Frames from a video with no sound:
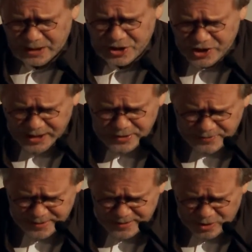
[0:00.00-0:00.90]

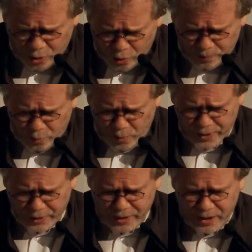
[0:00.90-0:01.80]
children's
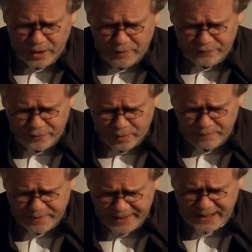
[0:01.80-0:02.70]
homework
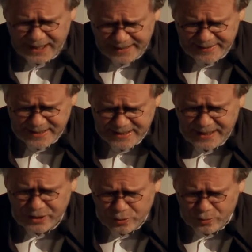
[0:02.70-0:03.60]
from their
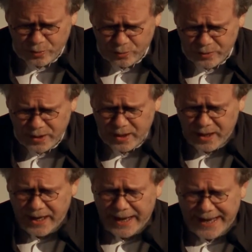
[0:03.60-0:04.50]
clandestine schools,
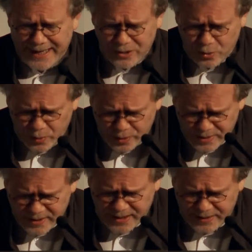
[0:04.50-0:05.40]

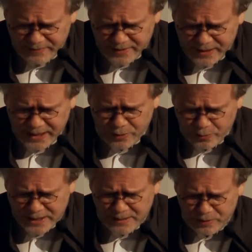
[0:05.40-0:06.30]
answers given in
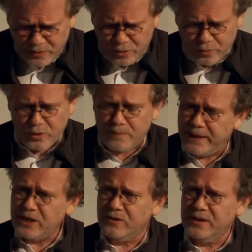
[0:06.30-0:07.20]
response to
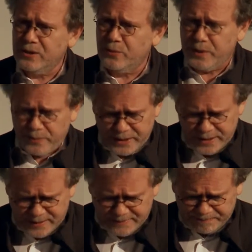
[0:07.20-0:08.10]
special
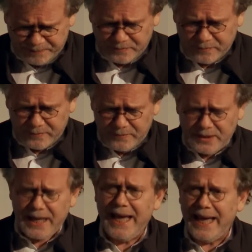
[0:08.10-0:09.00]
inquiries,
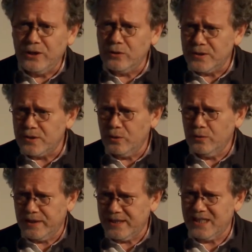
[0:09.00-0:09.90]
and
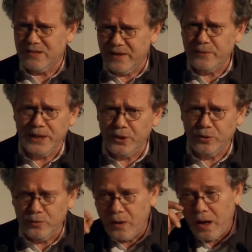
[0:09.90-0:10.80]
also, this is very
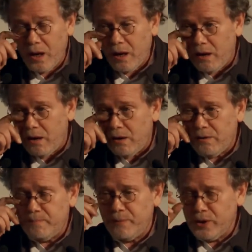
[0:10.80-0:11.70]
new, a
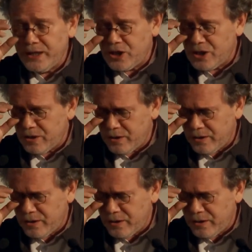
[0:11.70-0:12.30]
Polish